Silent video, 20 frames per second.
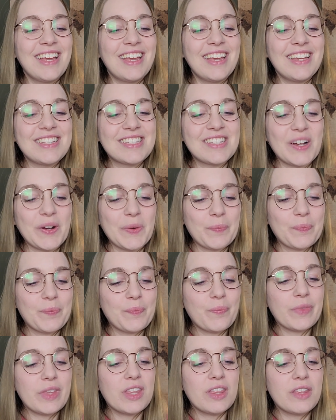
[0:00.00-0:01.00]
So,
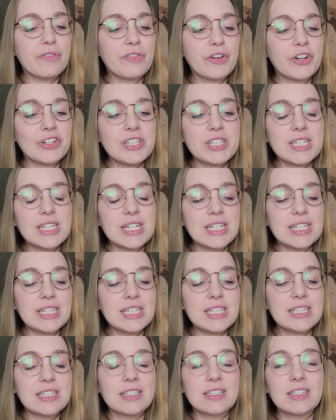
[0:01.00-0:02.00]
the first
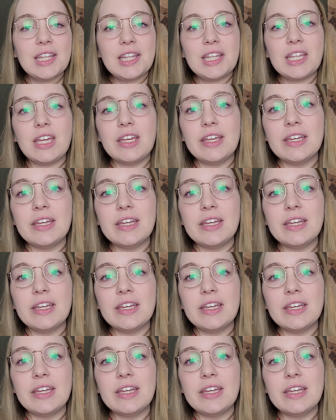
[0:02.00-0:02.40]
hint, The